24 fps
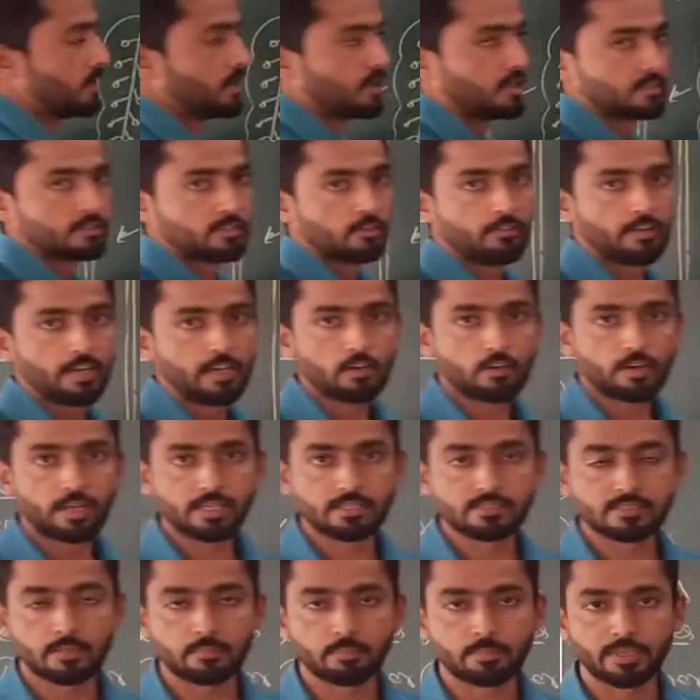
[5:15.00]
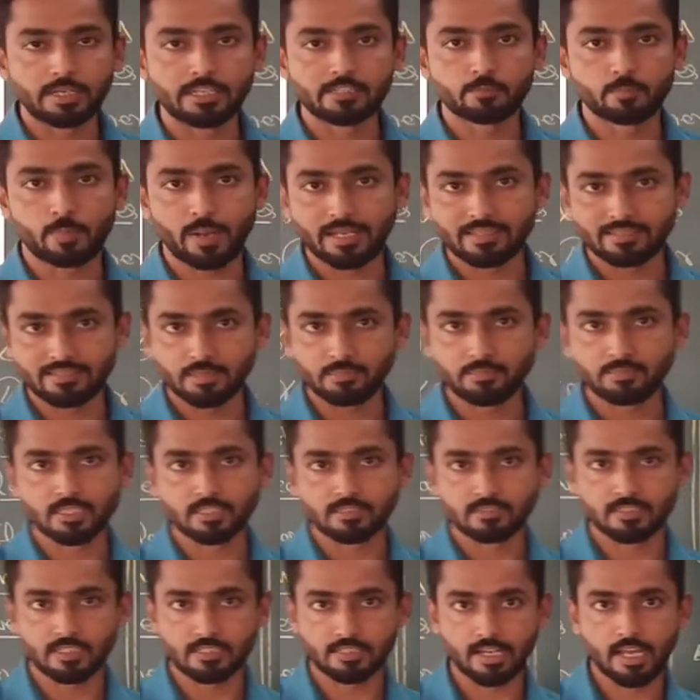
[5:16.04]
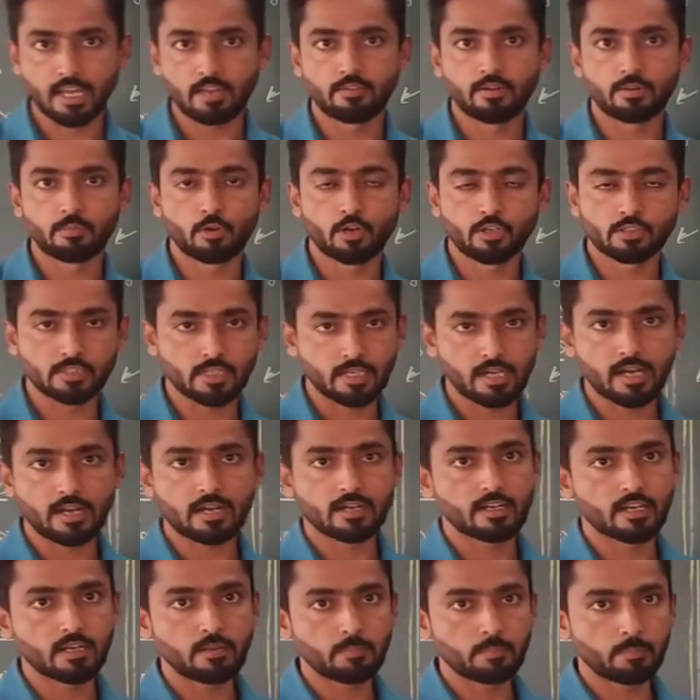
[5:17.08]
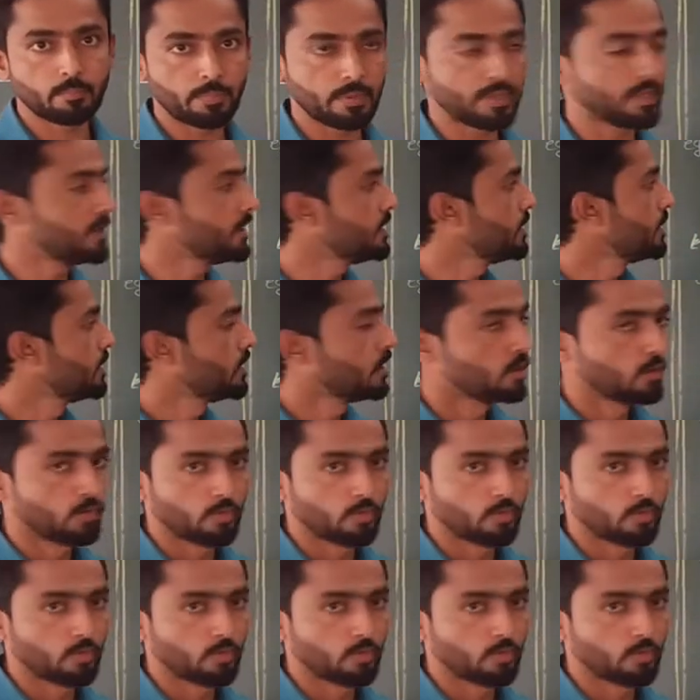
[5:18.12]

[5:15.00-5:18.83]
The well-known example is Pisum sativum or the garden pea,